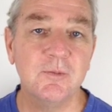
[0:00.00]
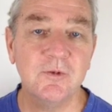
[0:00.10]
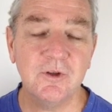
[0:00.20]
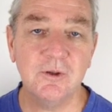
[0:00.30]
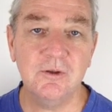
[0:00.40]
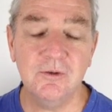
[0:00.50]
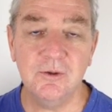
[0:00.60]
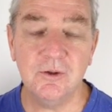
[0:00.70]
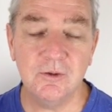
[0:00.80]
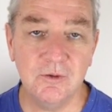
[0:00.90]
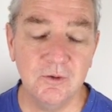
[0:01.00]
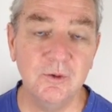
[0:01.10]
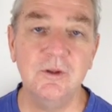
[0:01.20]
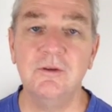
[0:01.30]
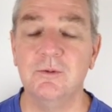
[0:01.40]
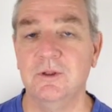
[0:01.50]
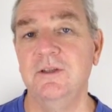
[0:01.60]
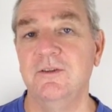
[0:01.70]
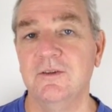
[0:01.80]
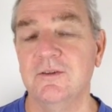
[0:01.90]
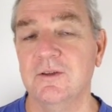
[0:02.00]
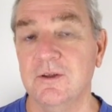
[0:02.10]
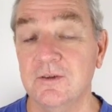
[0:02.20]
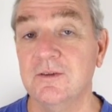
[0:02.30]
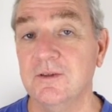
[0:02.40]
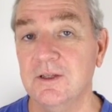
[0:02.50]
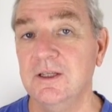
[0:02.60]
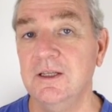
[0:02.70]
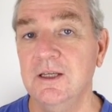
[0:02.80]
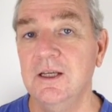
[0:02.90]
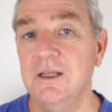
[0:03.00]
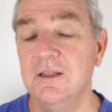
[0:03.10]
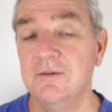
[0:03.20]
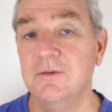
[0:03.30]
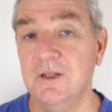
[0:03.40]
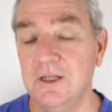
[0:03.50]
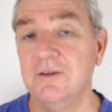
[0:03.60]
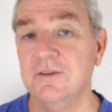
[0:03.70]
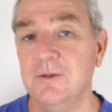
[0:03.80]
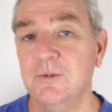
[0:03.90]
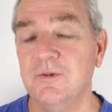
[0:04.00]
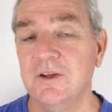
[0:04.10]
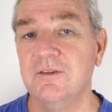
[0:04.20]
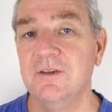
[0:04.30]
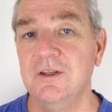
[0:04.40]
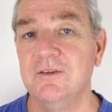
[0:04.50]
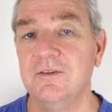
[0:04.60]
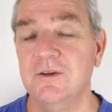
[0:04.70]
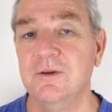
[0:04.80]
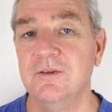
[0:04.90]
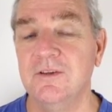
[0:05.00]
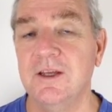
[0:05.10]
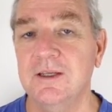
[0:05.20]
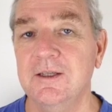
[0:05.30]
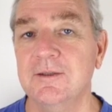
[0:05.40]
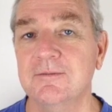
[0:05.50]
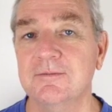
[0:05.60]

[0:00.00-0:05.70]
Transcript: so that you can do these releases. So this is the next step that's actually necessary to take.